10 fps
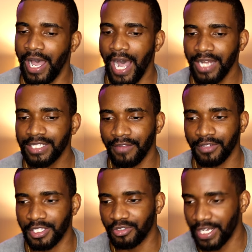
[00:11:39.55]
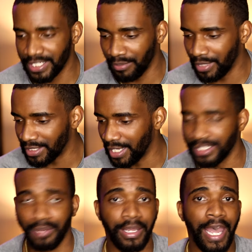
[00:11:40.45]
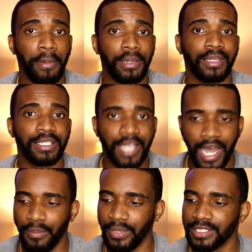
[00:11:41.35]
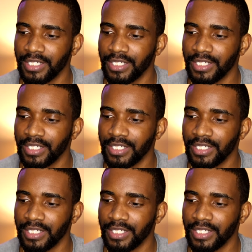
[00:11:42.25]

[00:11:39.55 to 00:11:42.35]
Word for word: I just have to address some of these things that be having in these comments.